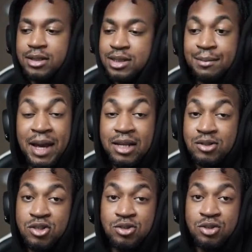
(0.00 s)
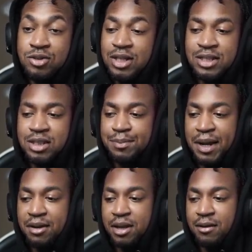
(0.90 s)
To be honest with you, this is
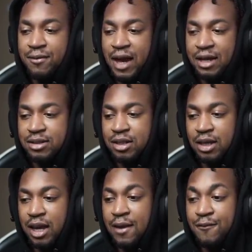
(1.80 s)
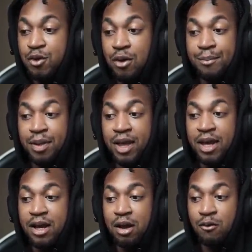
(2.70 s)
better than the Vaznik. If you're
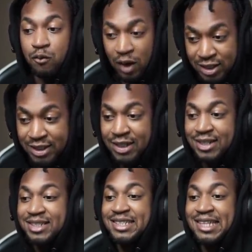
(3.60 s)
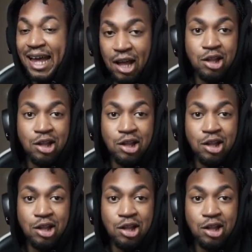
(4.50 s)
playing a rushing style,